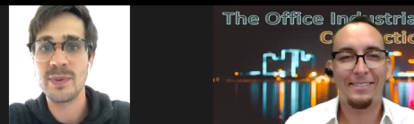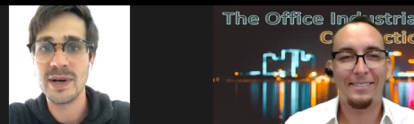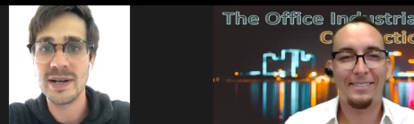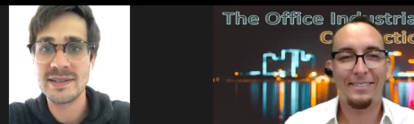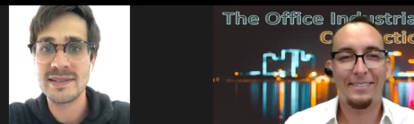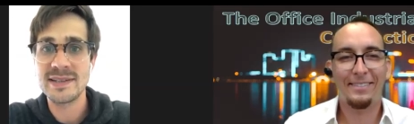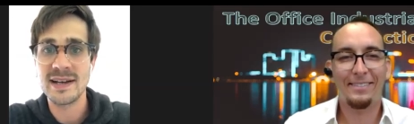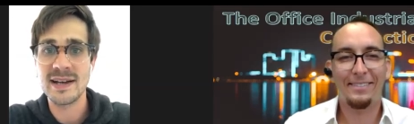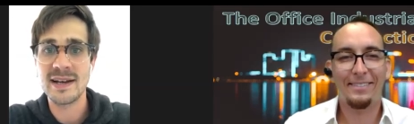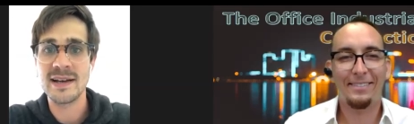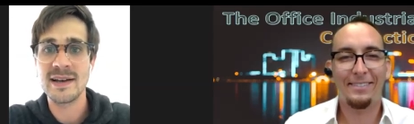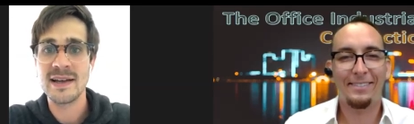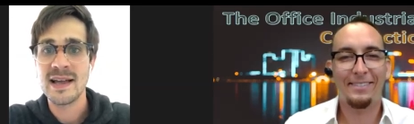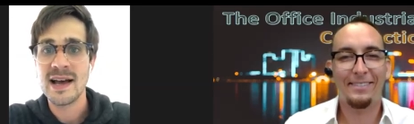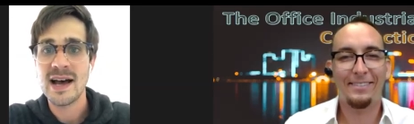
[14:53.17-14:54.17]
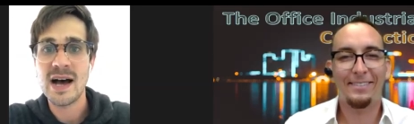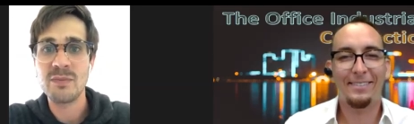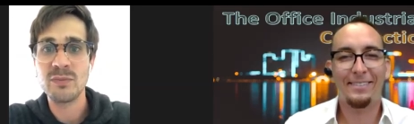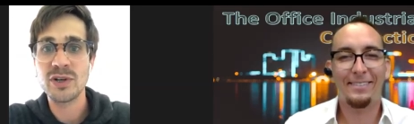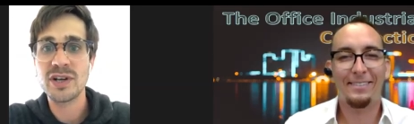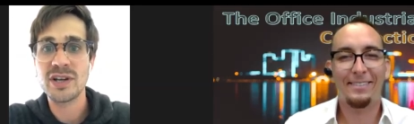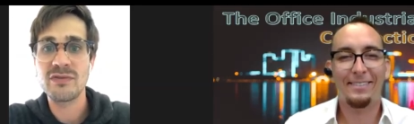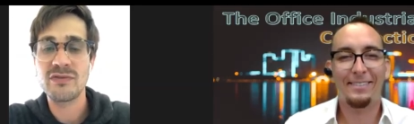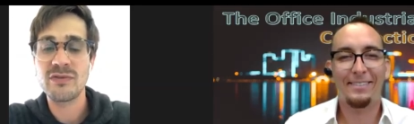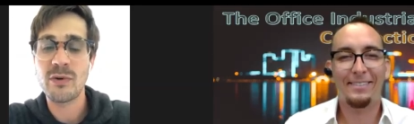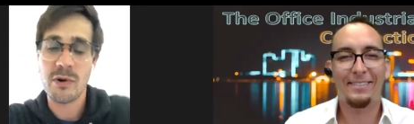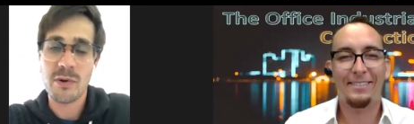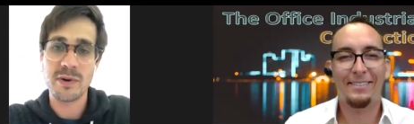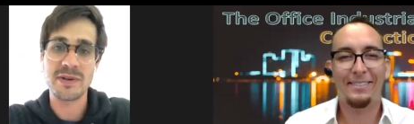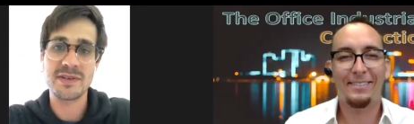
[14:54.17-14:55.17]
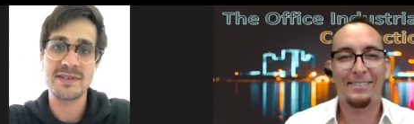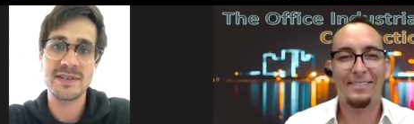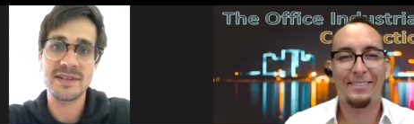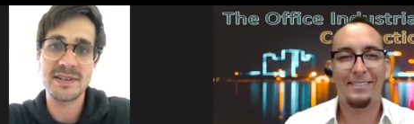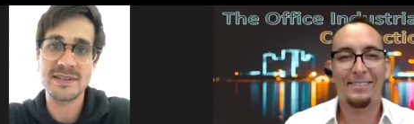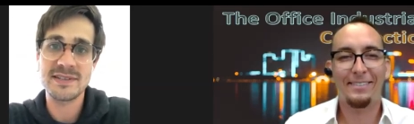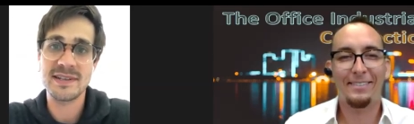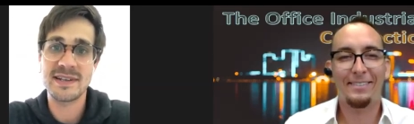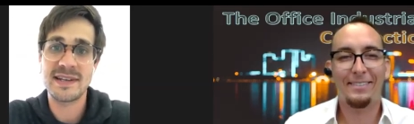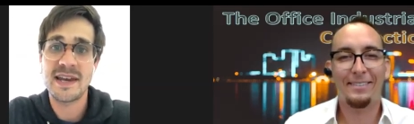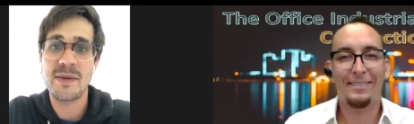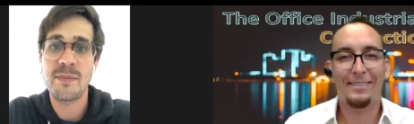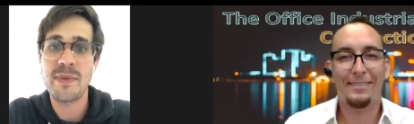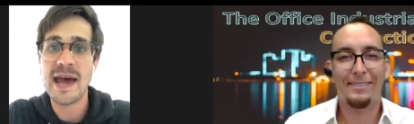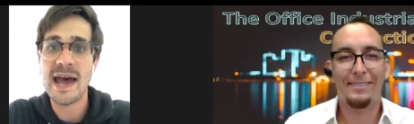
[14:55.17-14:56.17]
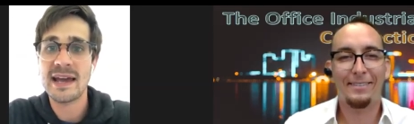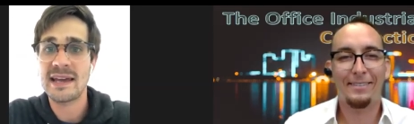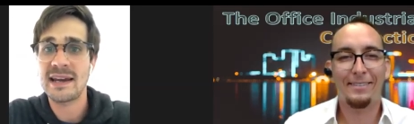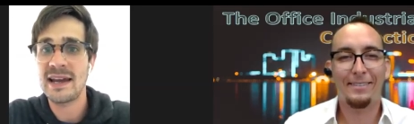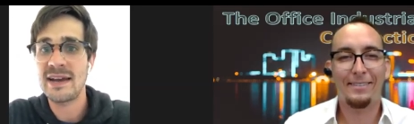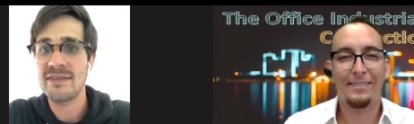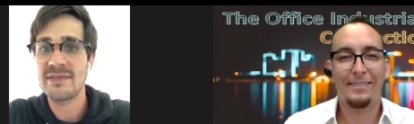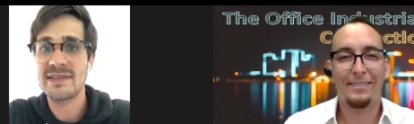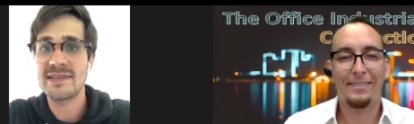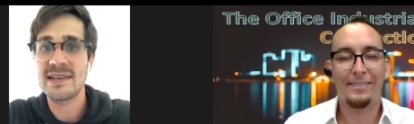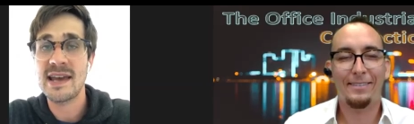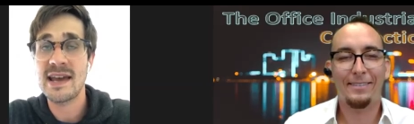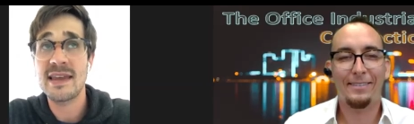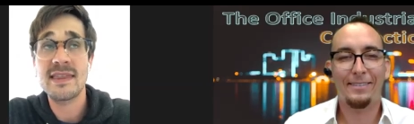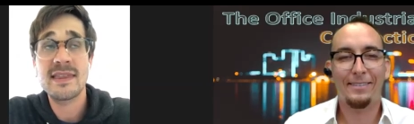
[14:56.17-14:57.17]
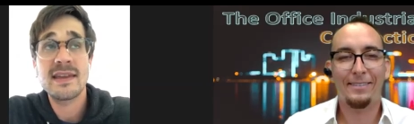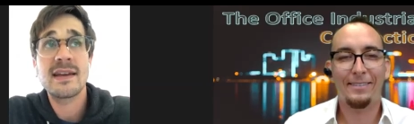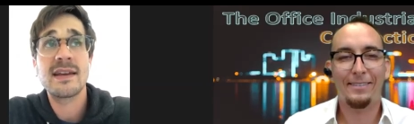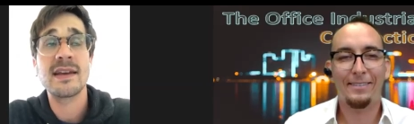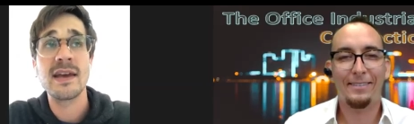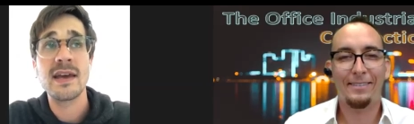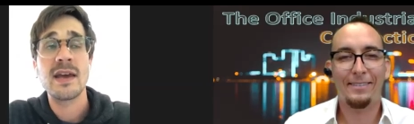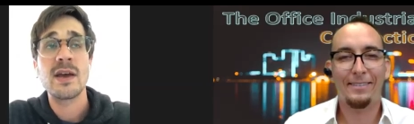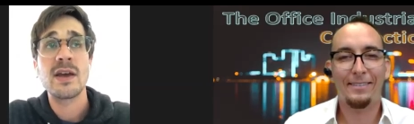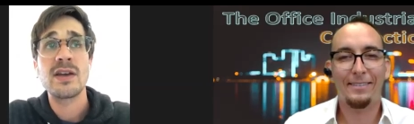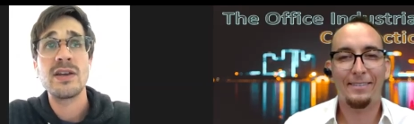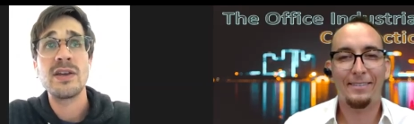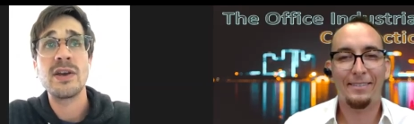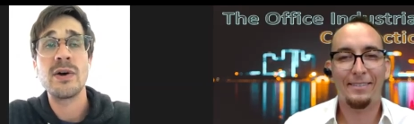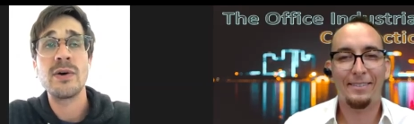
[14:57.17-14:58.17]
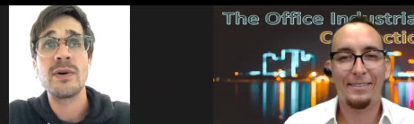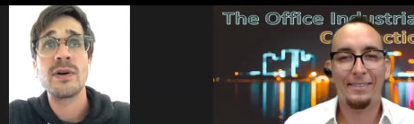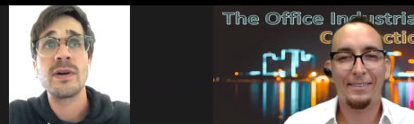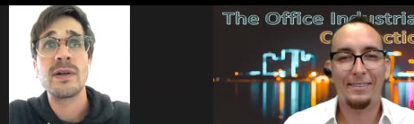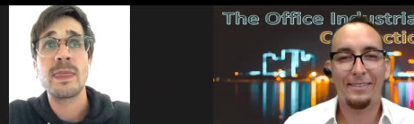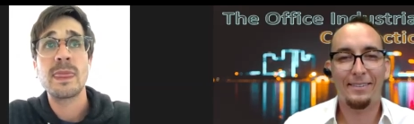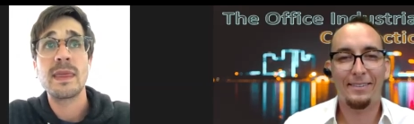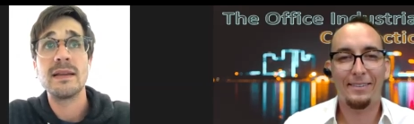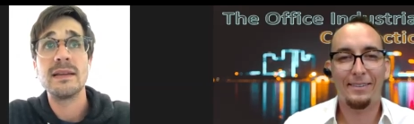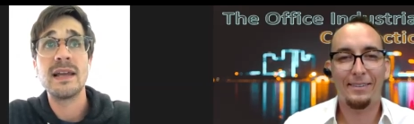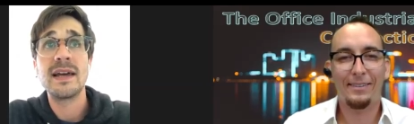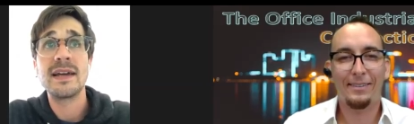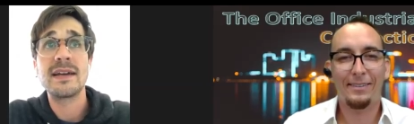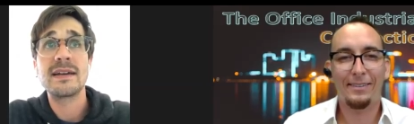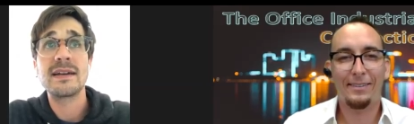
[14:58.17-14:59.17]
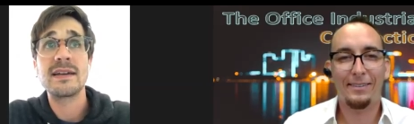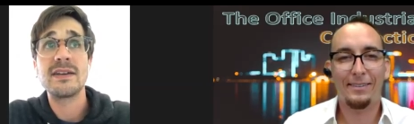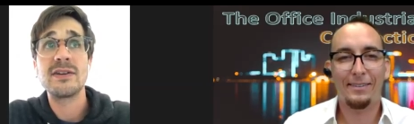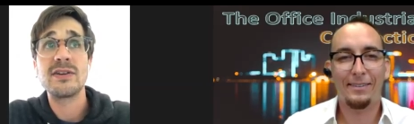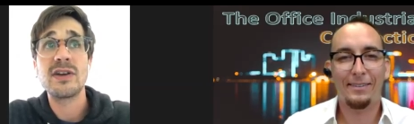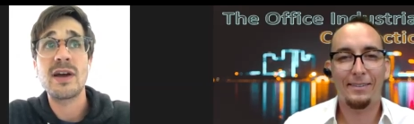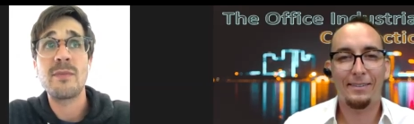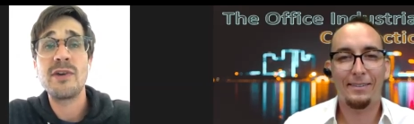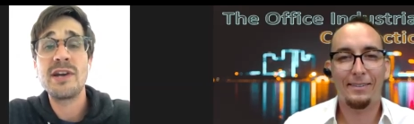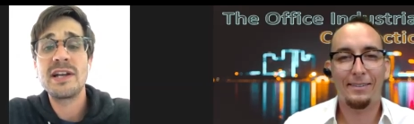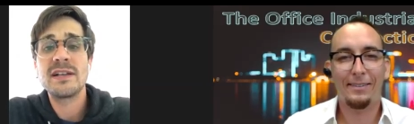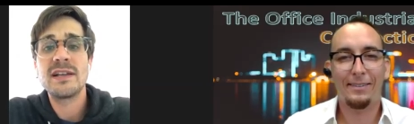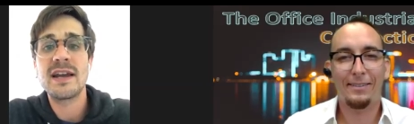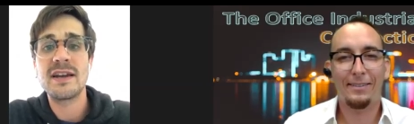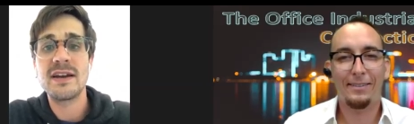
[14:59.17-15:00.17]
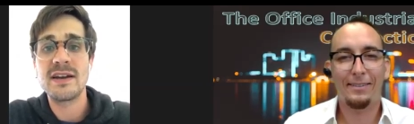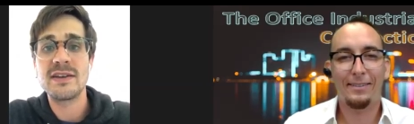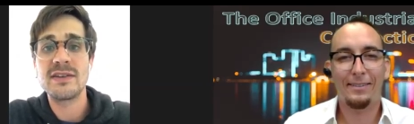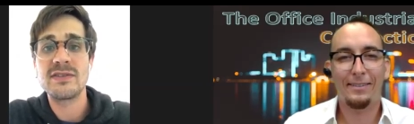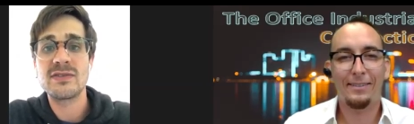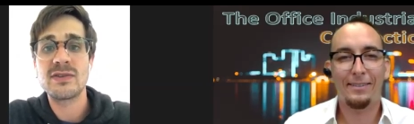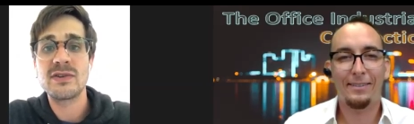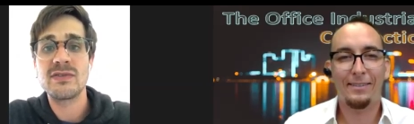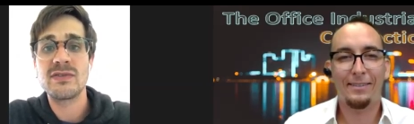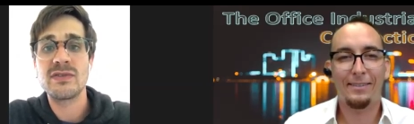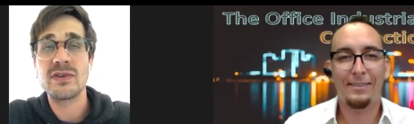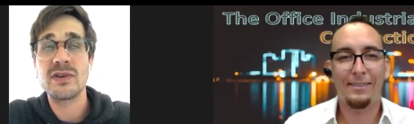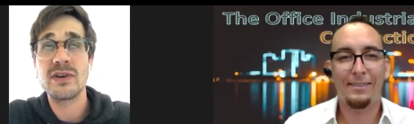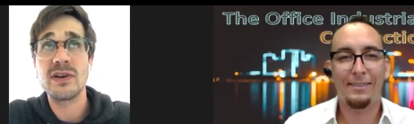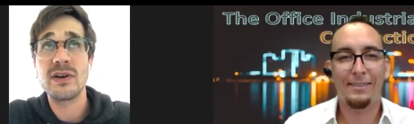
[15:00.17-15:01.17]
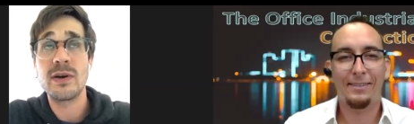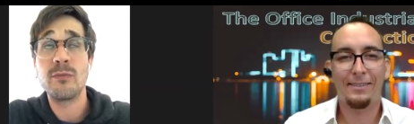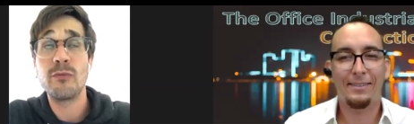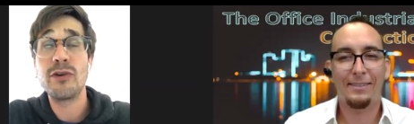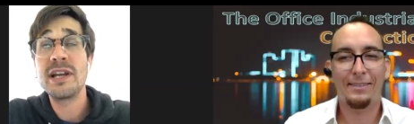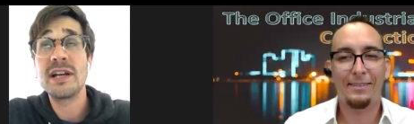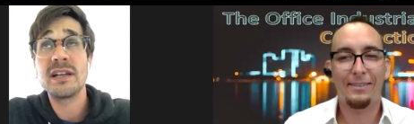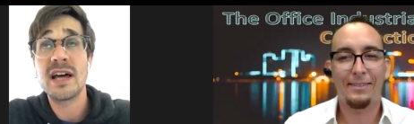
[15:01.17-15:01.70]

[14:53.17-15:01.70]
Speaker 1: but uh, I'm looking forward to to getting back. And I have to say, I think, you know, like I'm reading a lot of sort of uh, I'm reading a